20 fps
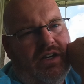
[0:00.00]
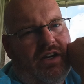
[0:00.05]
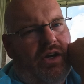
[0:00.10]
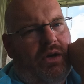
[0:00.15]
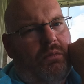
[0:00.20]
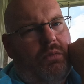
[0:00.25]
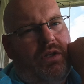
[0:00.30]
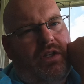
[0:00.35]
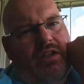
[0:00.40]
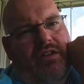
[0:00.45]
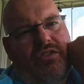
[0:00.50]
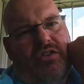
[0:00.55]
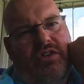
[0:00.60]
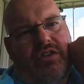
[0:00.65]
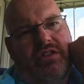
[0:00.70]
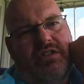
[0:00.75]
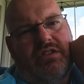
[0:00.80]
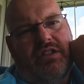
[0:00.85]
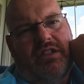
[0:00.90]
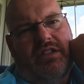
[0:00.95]
our
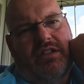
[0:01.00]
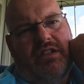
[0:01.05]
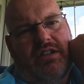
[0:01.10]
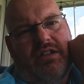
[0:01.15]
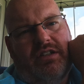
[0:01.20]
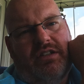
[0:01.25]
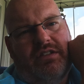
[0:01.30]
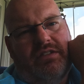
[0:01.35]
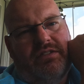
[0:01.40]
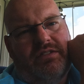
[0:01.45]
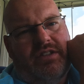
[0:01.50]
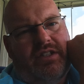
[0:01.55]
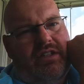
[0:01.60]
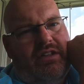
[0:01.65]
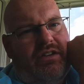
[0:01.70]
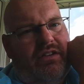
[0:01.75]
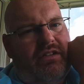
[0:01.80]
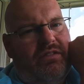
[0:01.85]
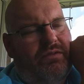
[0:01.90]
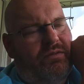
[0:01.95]
believers and uh,
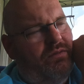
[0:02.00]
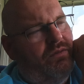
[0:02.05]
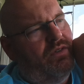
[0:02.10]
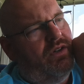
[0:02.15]
and our